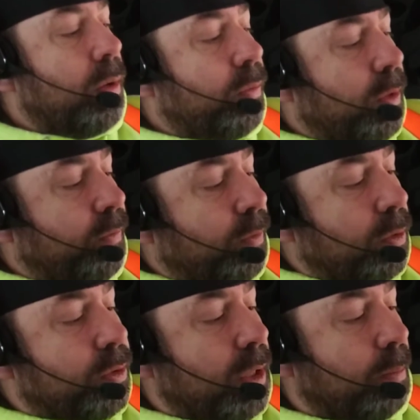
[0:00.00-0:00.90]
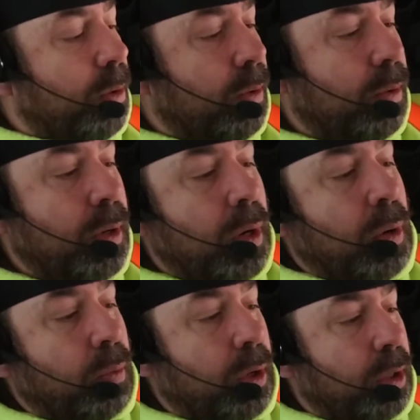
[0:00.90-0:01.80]
For the first number,
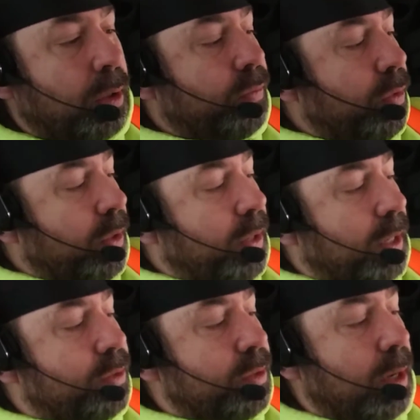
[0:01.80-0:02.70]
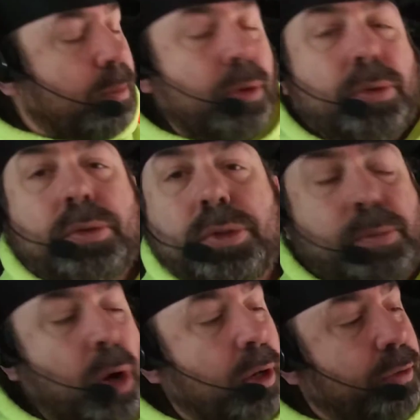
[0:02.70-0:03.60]
we're going to look for the next number
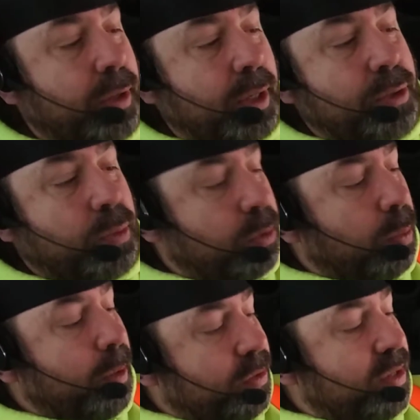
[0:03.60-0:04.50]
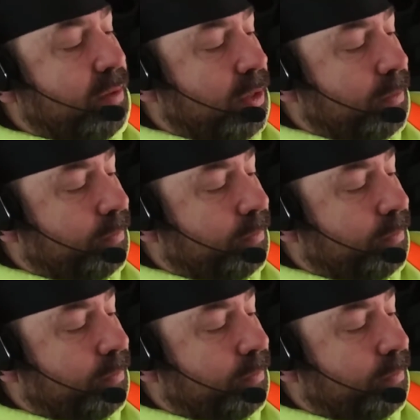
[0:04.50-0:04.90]
smaller than this, which will be 7.